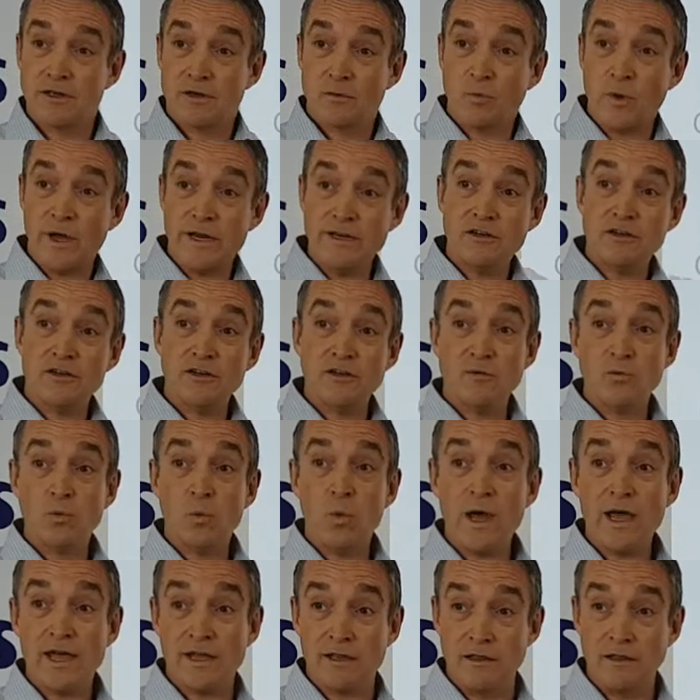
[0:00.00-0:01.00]
when done
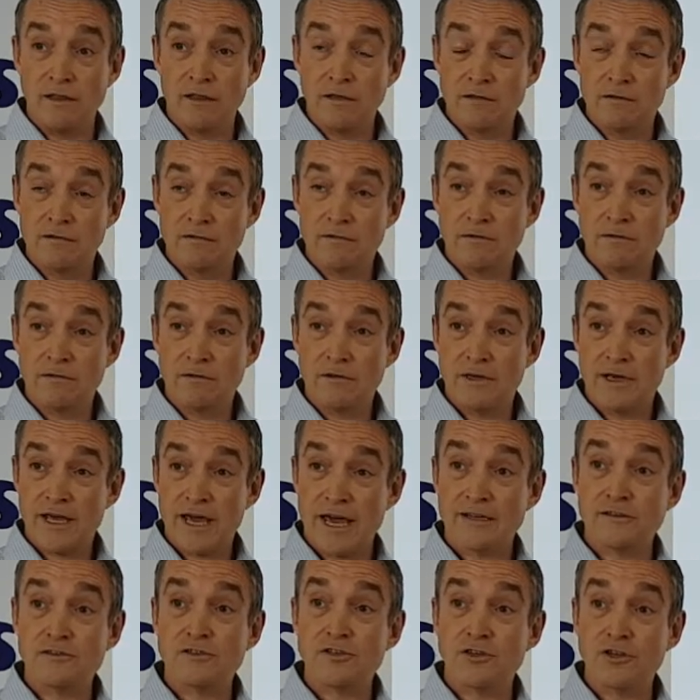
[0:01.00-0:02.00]
well,
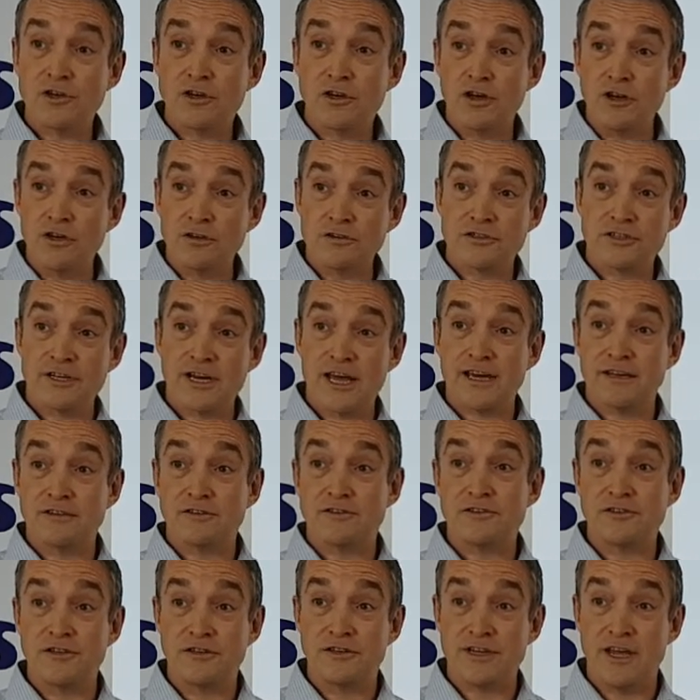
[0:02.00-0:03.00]
adds to cost, adds
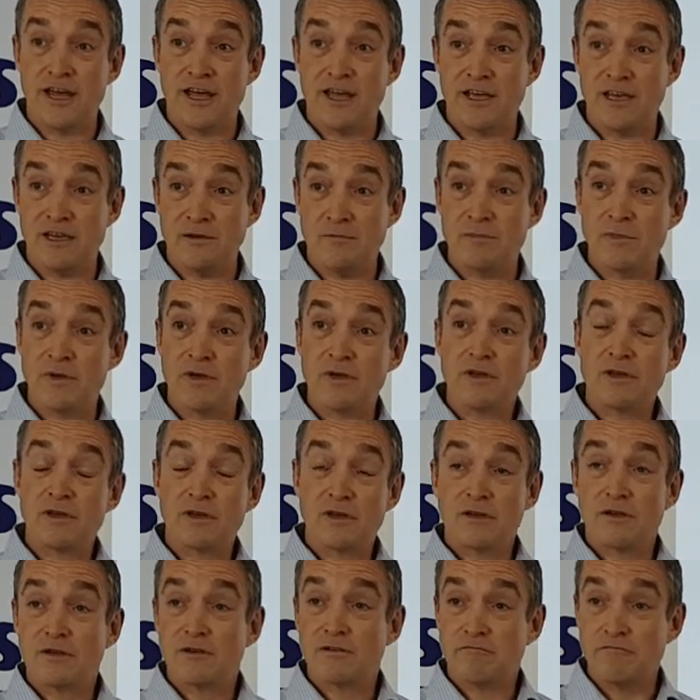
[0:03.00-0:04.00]
to time,
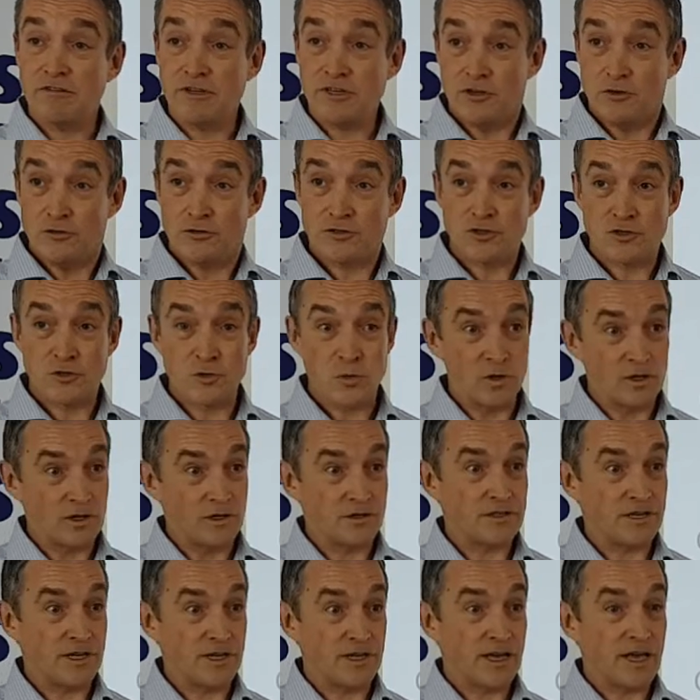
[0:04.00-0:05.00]
reduces
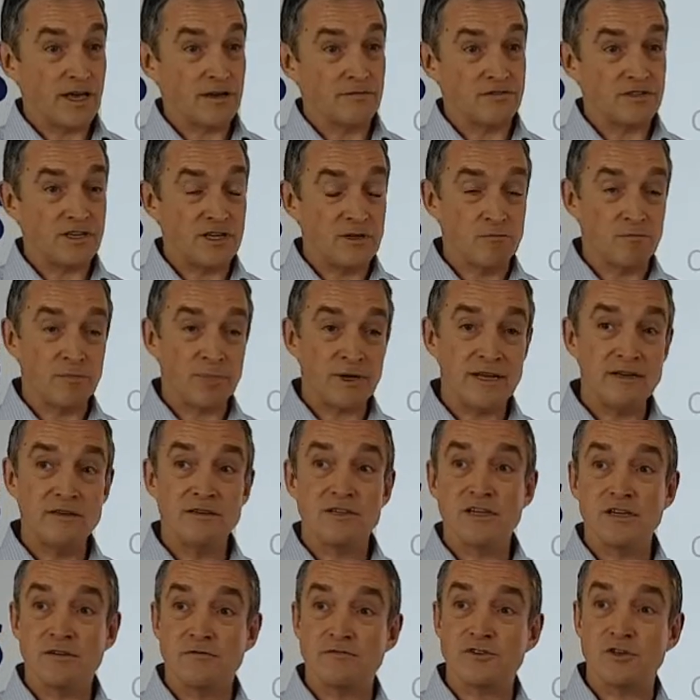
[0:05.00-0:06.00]
quality. I've seen
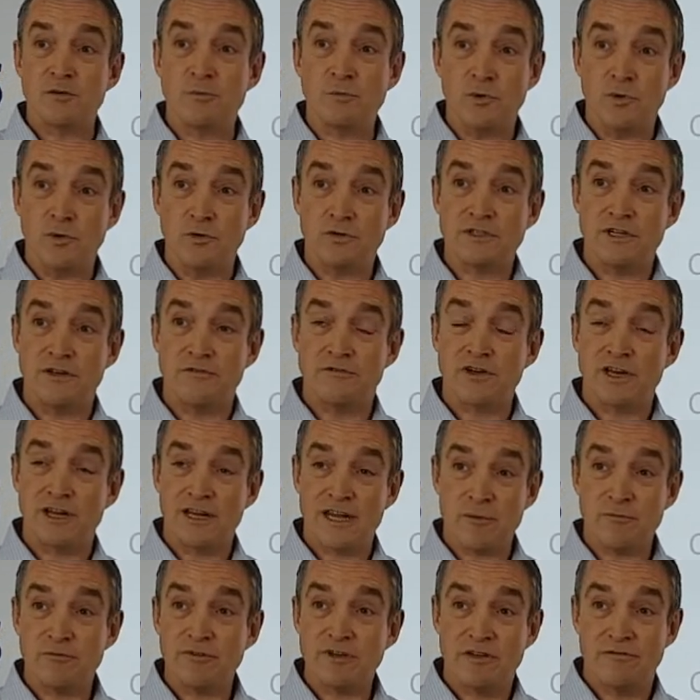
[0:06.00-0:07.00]
plenty of supportive
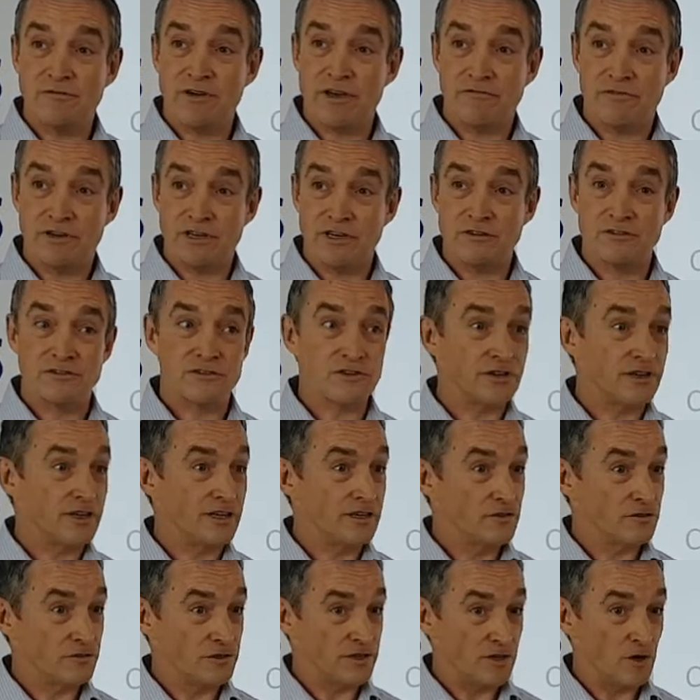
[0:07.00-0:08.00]
collaborative evidence that it
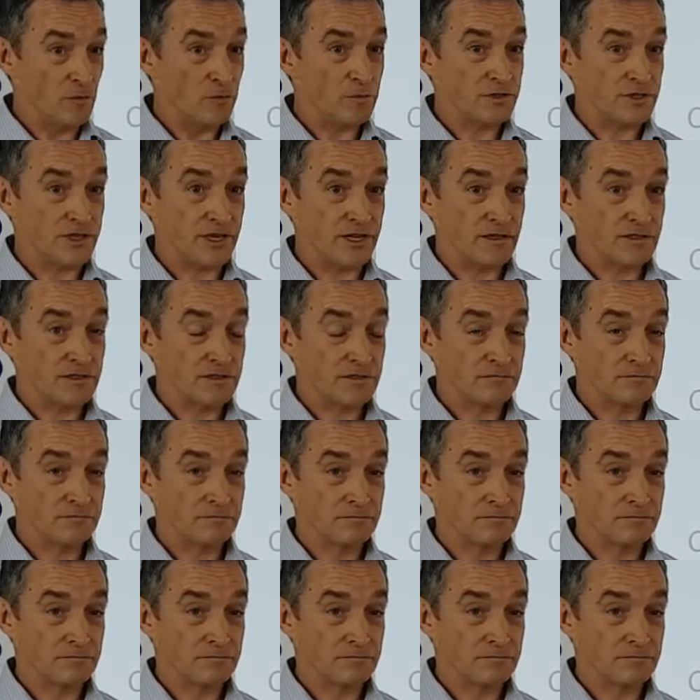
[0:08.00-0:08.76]
does the opposite.